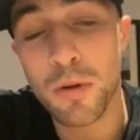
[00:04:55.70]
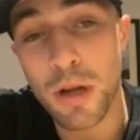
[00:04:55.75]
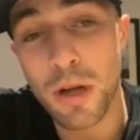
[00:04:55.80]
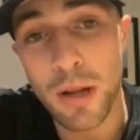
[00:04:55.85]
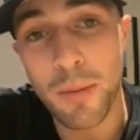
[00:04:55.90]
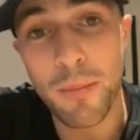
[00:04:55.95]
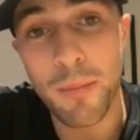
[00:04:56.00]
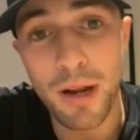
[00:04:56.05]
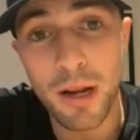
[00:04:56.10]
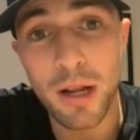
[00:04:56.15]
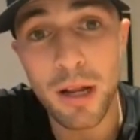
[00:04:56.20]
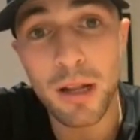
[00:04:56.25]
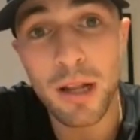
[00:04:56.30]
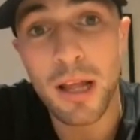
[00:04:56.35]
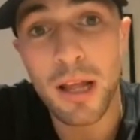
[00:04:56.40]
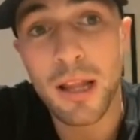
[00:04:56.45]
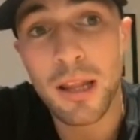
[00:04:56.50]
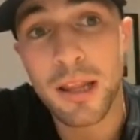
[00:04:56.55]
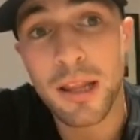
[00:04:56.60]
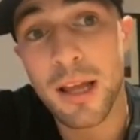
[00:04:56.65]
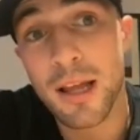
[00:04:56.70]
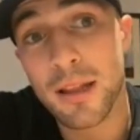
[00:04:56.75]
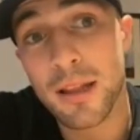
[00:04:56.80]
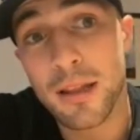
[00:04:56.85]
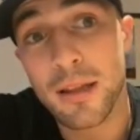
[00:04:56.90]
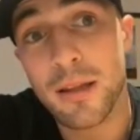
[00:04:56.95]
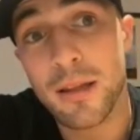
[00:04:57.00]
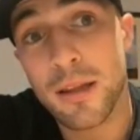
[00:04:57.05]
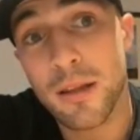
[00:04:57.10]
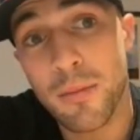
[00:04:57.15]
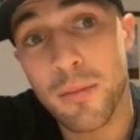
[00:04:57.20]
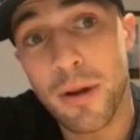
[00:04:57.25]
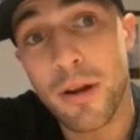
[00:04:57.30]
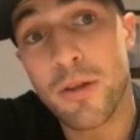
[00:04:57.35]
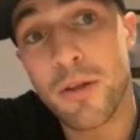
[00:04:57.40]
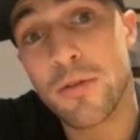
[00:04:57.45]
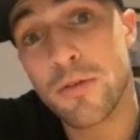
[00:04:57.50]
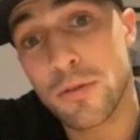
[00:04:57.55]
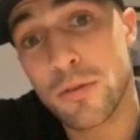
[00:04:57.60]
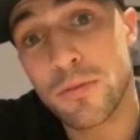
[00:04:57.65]
man like to get the man
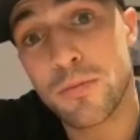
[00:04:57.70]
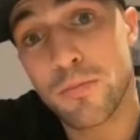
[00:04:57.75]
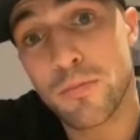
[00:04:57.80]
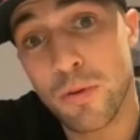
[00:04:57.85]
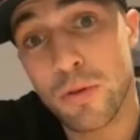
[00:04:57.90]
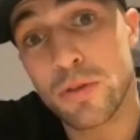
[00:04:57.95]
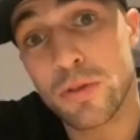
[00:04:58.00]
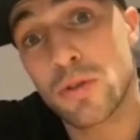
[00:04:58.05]
who